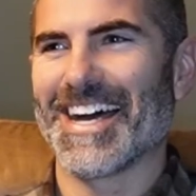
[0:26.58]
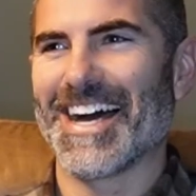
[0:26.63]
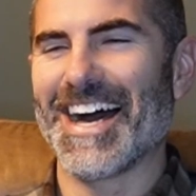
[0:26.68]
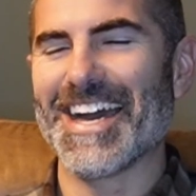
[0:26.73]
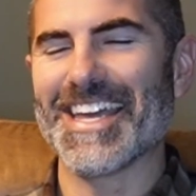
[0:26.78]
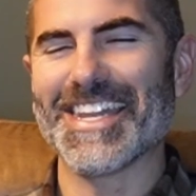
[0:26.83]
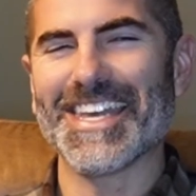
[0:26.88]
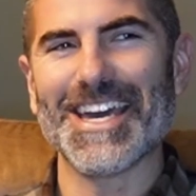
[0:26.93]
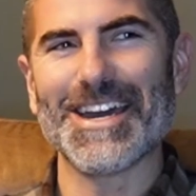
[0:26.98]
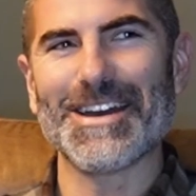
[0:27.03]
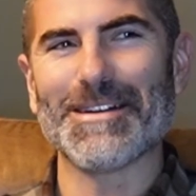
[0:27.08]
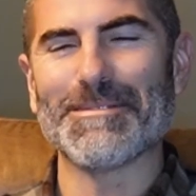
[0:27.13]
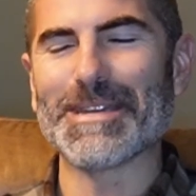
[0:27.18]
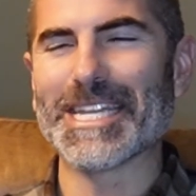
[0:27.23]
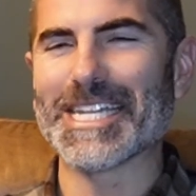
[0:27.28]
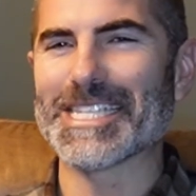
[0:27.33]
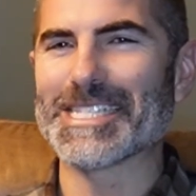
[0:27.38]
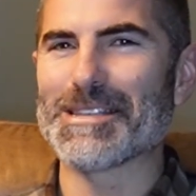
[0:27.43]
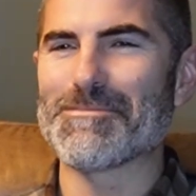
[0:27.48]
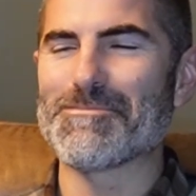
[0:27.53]
I know. I
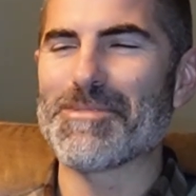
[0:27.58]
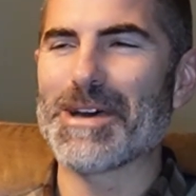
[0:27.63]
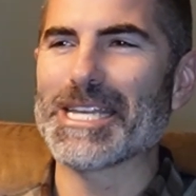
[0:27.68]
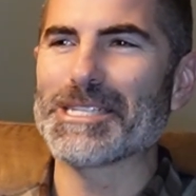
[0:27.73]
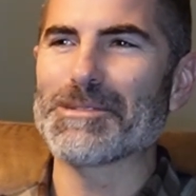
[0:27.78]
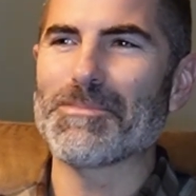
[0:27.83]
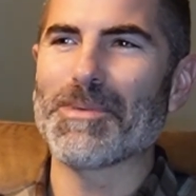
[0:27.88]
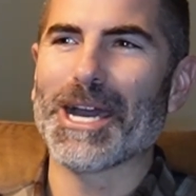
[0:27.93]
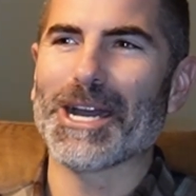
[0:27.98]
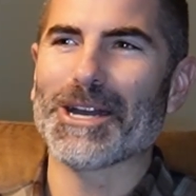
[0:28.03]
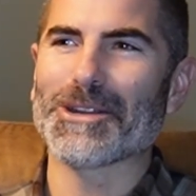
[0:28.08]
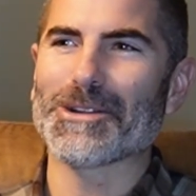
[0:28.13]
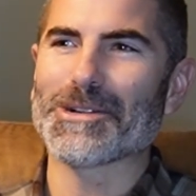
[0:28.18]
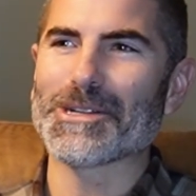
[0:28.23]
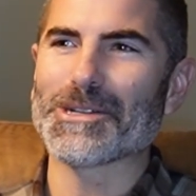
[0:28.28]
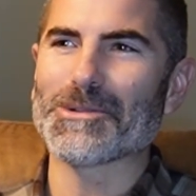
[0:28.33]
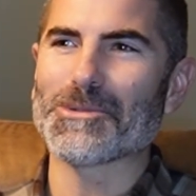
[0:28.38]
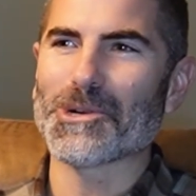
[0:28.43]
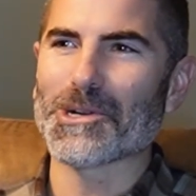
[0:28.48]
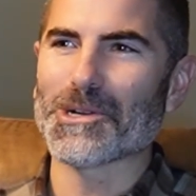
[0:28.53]
mean, it's the best powder
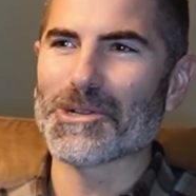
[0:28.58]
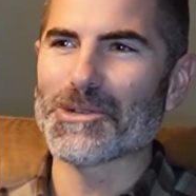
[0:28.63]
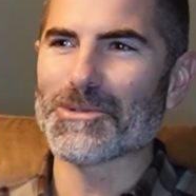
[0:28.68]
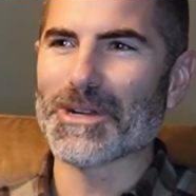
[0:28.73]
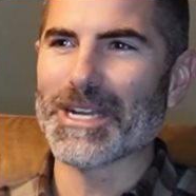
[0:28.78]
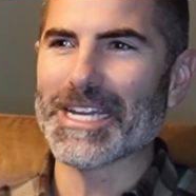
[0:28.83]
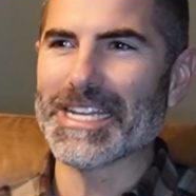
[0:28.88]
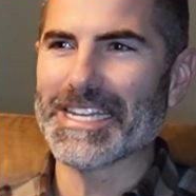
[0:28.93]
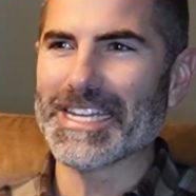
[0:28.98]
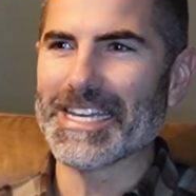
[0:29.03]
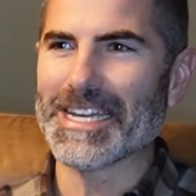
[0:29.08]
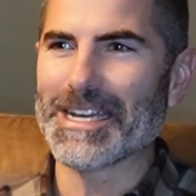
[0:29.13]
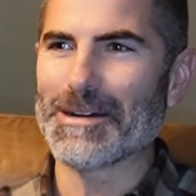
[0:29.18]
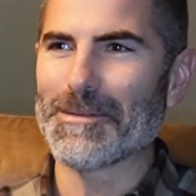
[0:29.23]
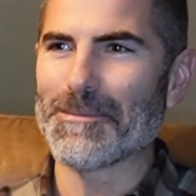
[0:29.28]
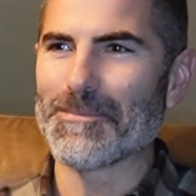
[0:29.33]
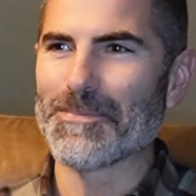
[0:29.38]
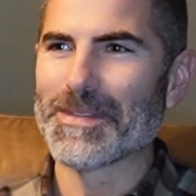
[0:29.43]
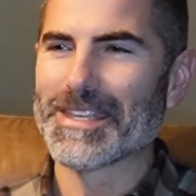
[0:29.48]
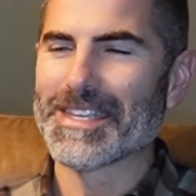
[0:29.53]
in the world right
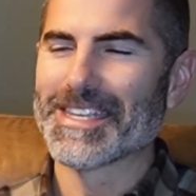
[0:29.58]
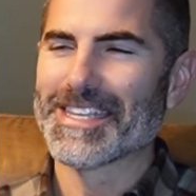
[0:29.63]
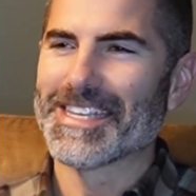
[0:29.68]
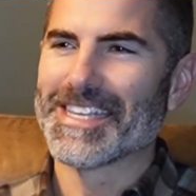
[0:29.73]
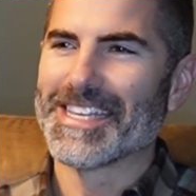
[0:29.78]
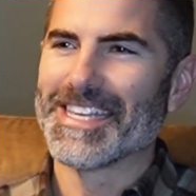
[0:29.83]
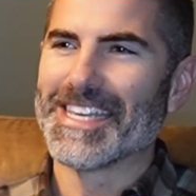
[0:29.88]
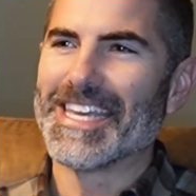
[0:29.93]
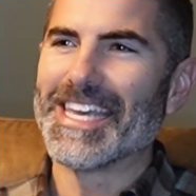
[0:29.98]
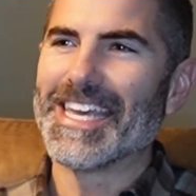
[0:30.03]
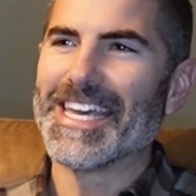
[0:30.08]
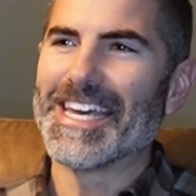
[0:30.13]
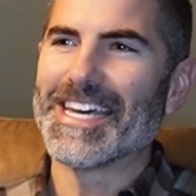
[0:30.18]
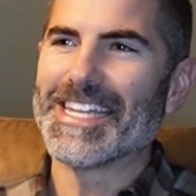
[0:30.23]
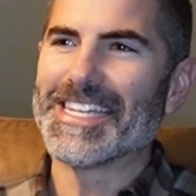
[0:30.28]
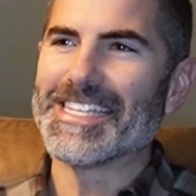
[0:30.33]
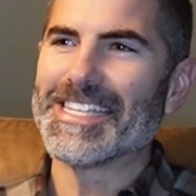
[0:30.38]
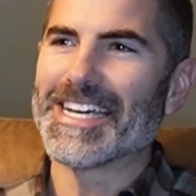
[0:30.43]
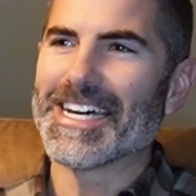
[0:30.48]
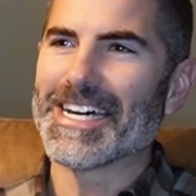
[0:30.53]
now.
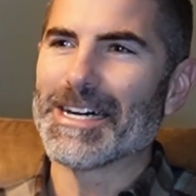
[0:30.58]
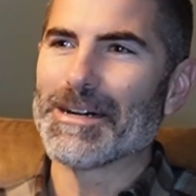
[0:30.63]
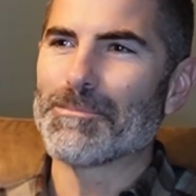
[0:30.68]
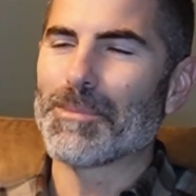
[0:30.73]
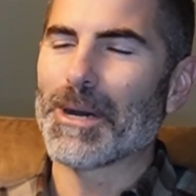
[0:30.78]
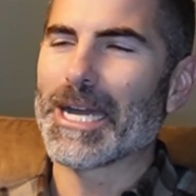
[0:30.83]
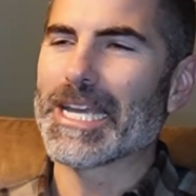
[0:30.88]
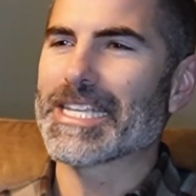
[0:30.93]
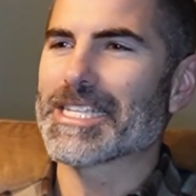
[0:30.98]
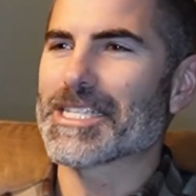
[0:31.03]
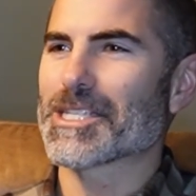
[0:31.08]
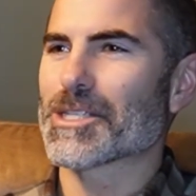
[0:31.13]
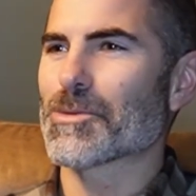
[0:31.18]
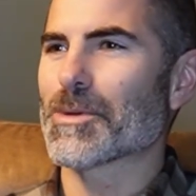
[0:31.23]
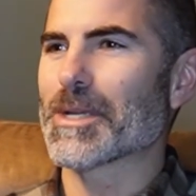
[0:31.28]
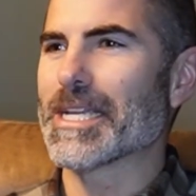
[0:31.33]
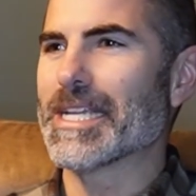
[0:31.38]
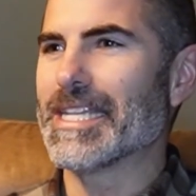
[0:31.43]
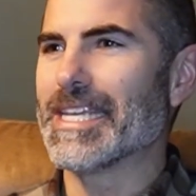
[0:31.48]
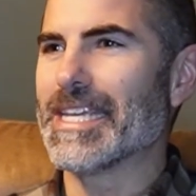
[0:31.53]
And Pikus
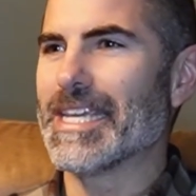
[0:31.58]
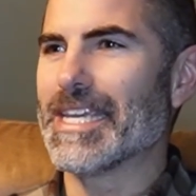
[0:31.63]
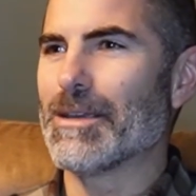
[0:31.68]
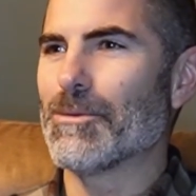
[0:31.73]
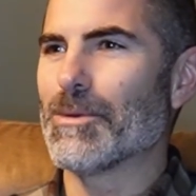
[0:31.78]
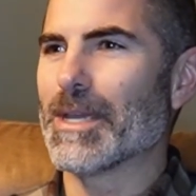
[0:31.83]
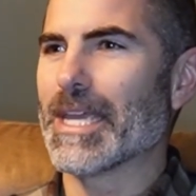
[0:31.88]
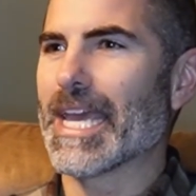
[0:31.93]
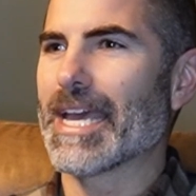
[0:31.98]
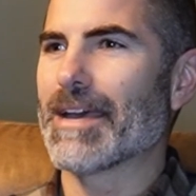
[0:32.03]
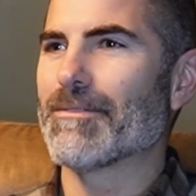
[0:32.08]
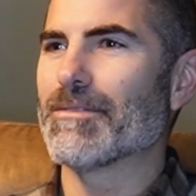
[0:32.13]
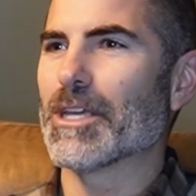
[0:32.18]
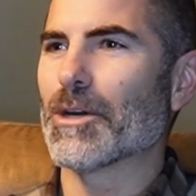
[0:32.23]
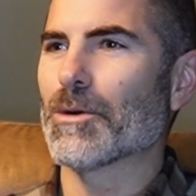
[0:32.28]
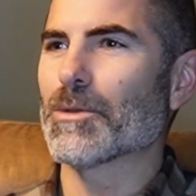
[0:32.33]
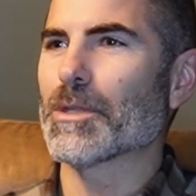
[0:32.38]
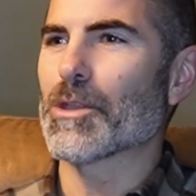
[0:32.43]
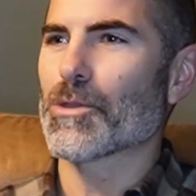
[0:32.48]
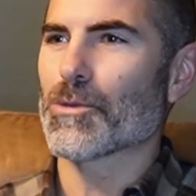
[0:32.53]
3D, we have the
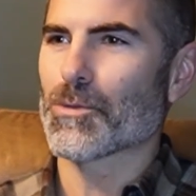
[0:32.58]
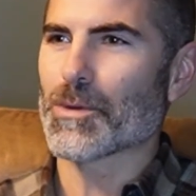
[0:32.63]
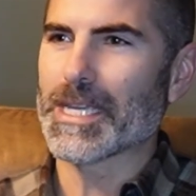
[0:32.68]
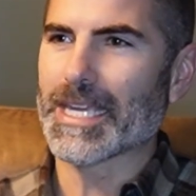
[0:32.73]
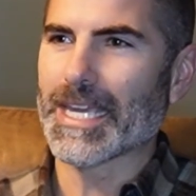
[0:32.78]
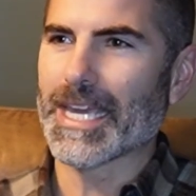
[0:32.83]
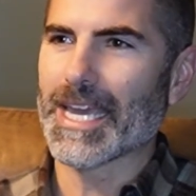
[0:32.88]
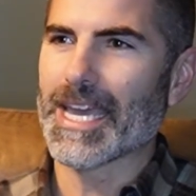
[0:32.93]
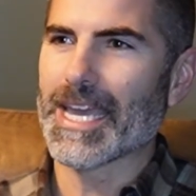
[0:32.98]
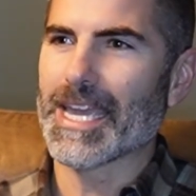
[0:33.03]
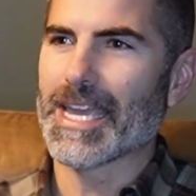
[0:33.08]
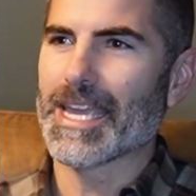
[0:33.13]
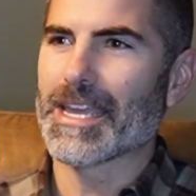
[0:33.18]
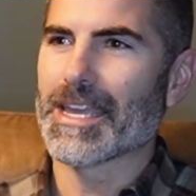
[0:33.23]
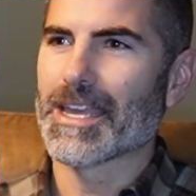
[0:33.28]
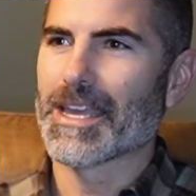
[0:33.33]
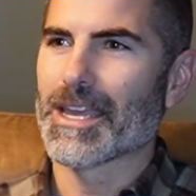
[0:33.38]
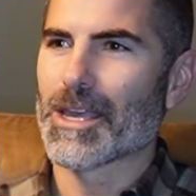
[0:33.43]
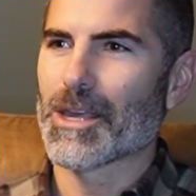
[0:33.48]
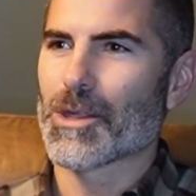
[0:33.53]
only 3K
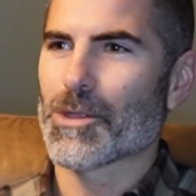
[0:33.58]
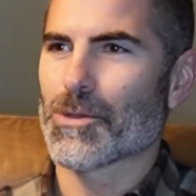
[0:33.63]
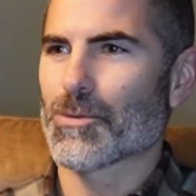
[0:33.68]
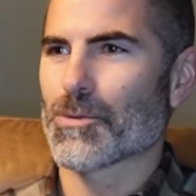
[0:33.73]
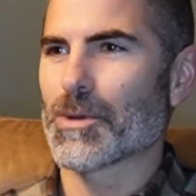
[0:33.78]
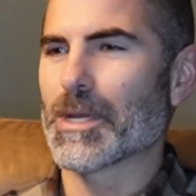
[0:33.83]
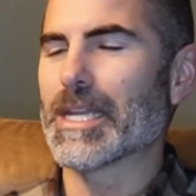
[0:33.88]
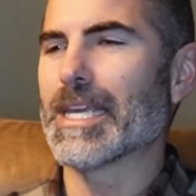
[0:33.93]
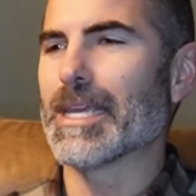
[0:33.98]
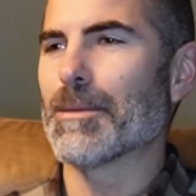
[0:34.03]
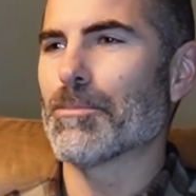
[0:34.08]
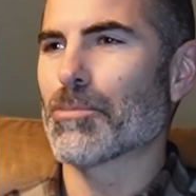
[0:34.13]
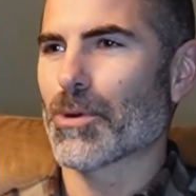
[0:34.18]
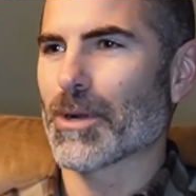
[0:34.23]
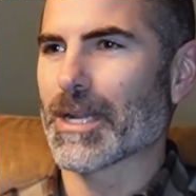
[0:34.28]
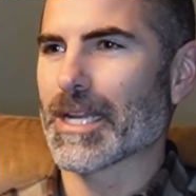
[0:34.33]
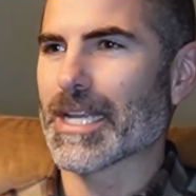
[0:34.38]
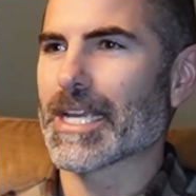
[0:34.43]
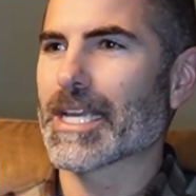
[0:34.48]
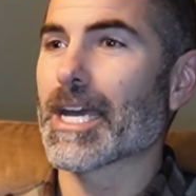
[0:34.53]
3D
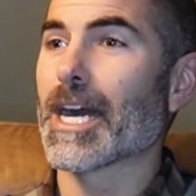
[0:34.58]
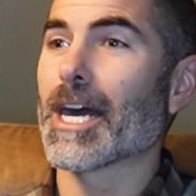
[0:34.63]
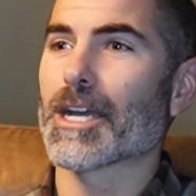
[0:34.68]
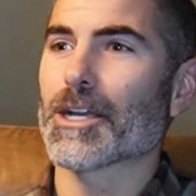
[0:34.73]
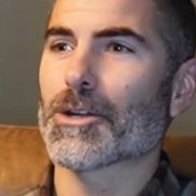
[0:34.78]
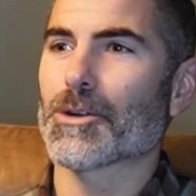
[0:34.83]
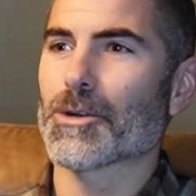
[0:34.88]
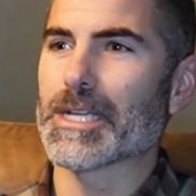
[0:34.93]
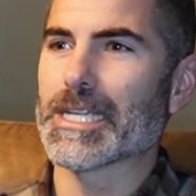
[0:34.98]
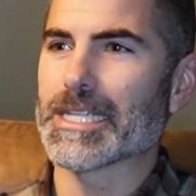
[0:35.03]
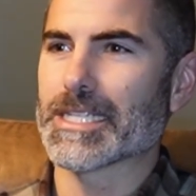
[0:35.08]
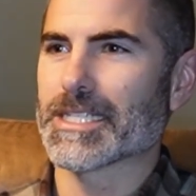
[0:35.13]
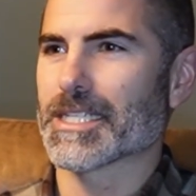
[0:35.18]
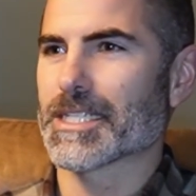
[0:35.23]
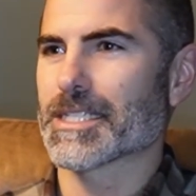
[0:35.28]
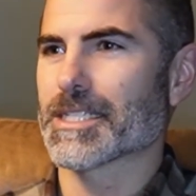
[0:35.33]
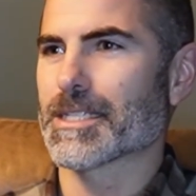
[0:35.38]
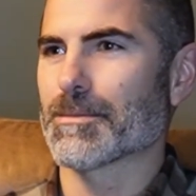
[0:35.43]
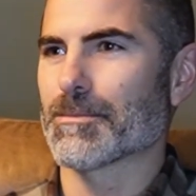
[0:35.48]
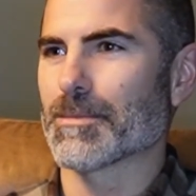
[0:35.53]
printed concrete
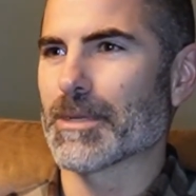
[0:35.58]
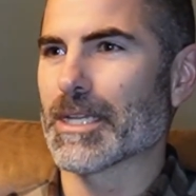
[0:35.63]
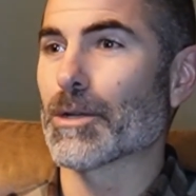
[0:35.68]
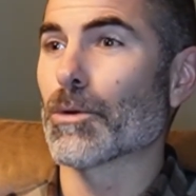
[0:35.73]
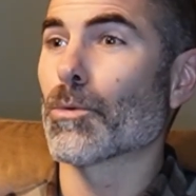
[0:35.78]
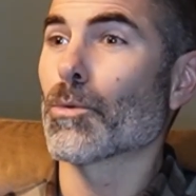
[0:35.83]
system in the